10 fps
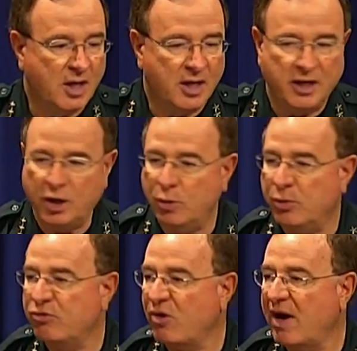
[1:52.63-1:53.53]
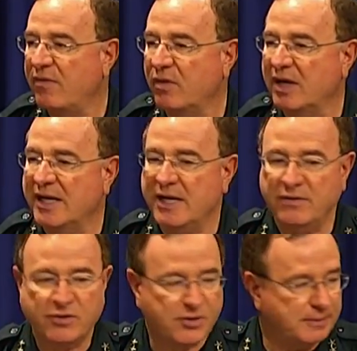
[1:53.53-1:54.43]
The Uber driver
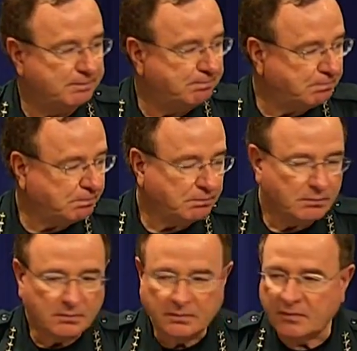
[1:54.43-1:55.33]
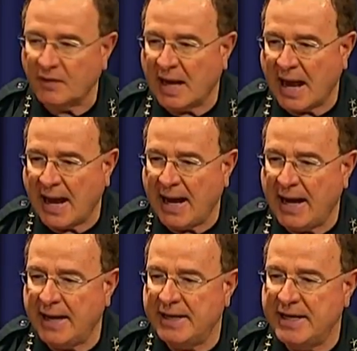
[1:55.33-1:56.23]
leaves,
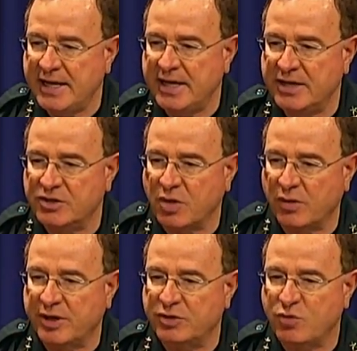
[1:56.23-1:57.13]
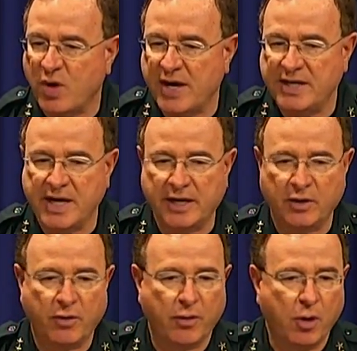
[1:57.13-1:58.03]
and he is on his way taking
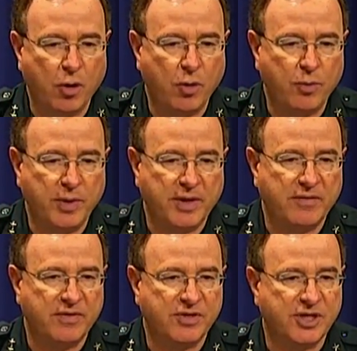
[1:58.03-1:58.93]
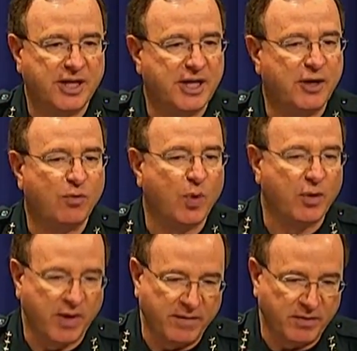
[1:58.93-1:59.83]
her home in the vicinity of Winter Haven,